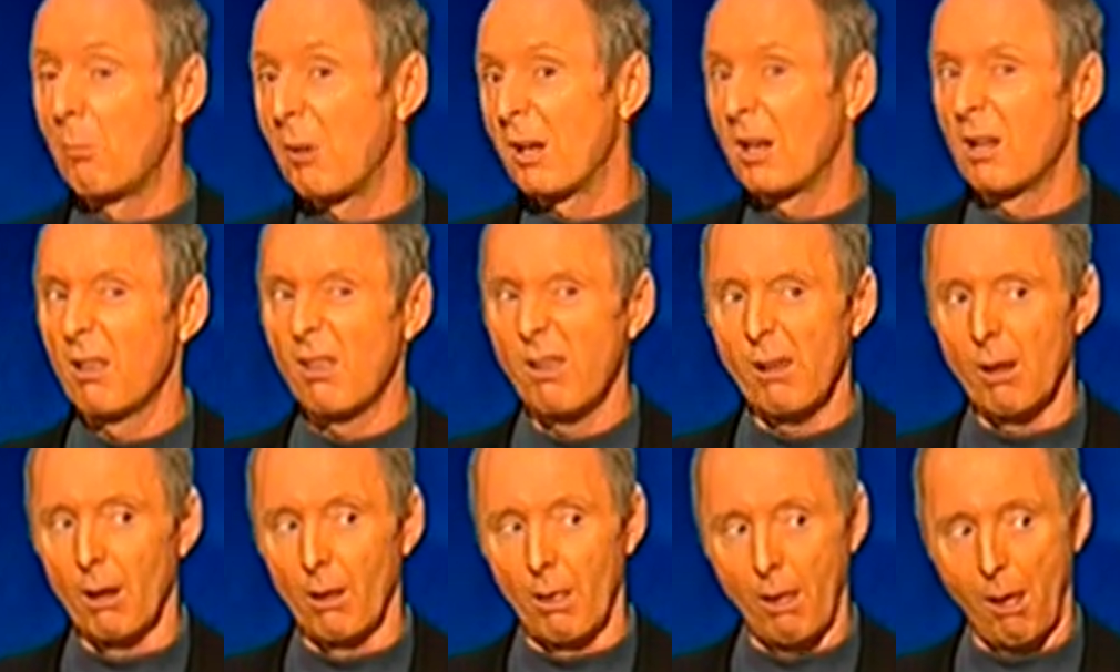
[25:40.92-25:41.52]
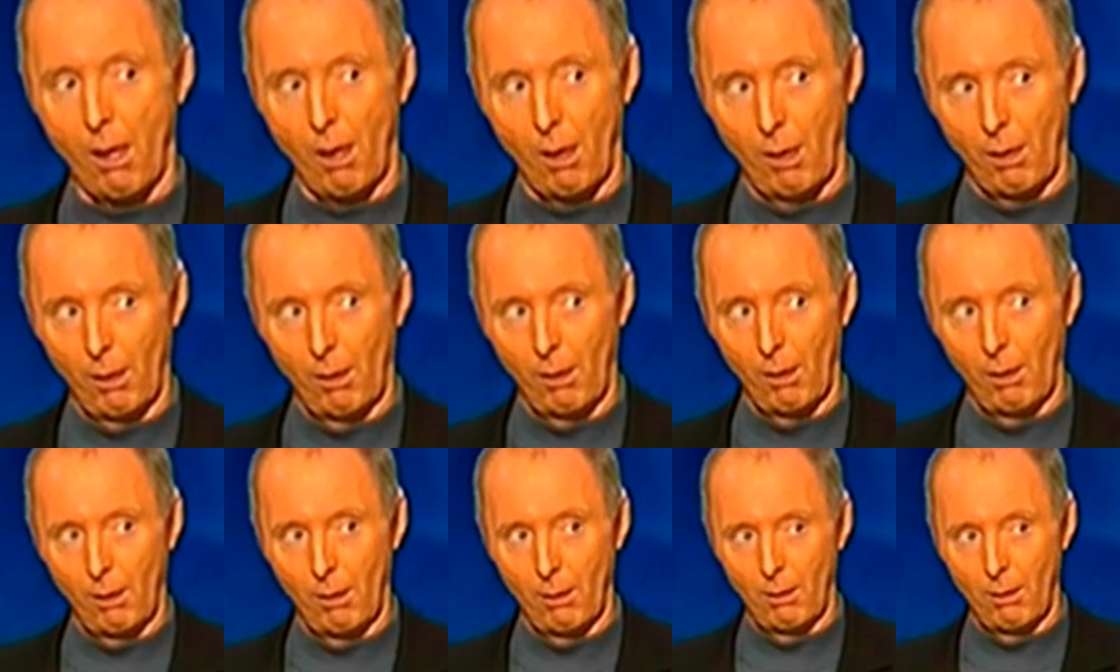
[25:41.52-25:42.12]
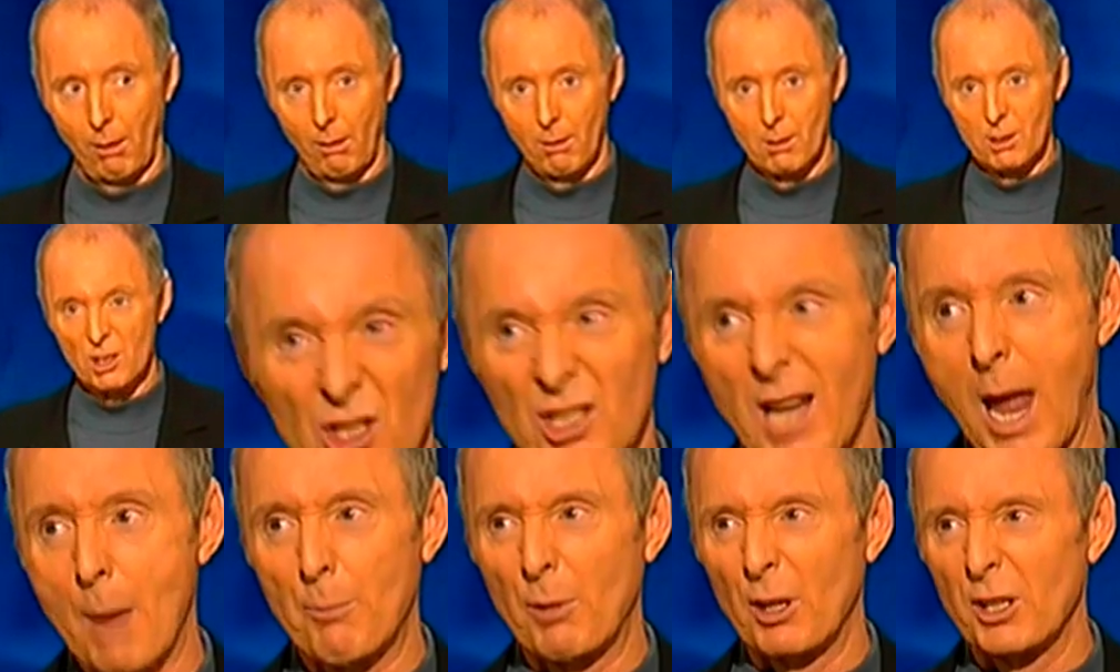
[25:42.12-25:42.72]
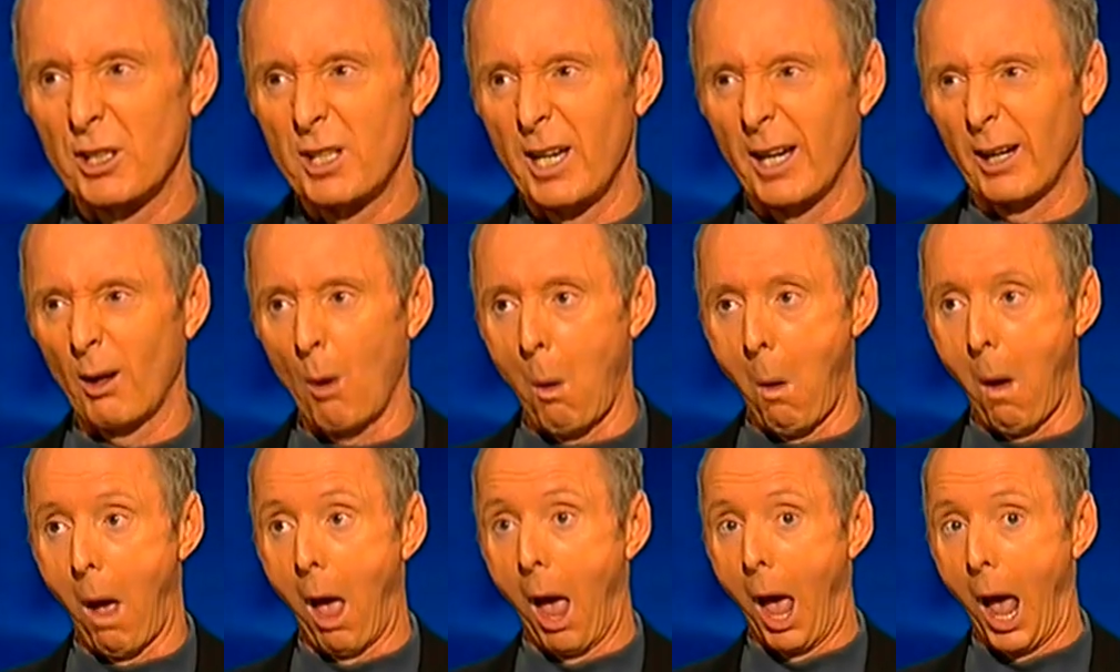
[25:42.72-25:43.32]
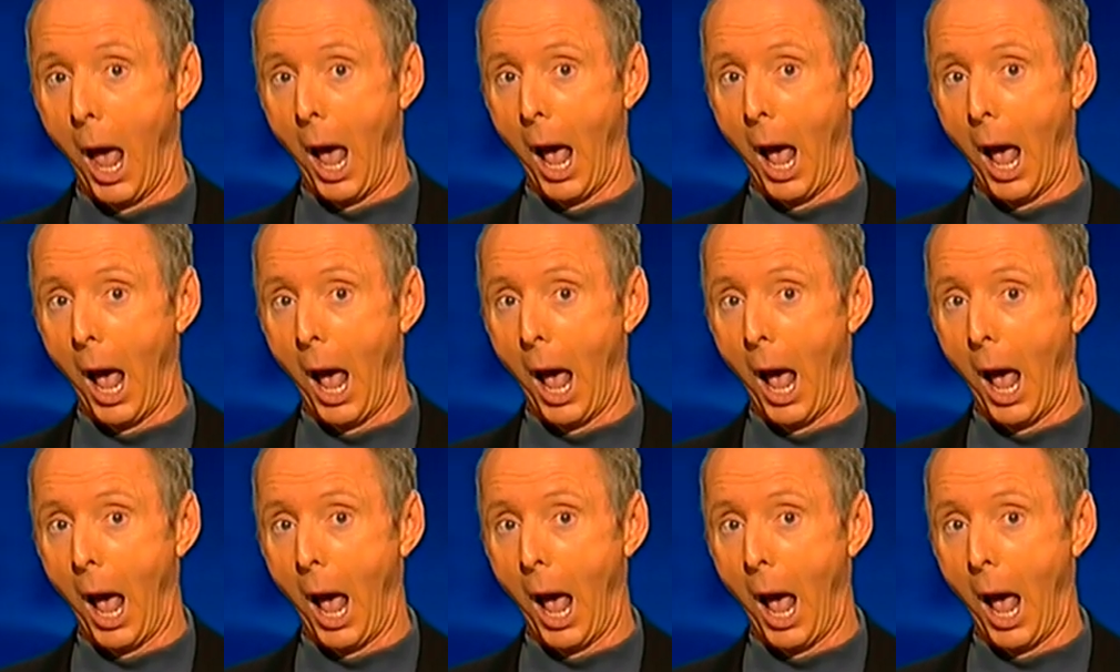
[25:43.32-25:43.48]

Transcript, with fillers: a bit of the other. Slap and tickle.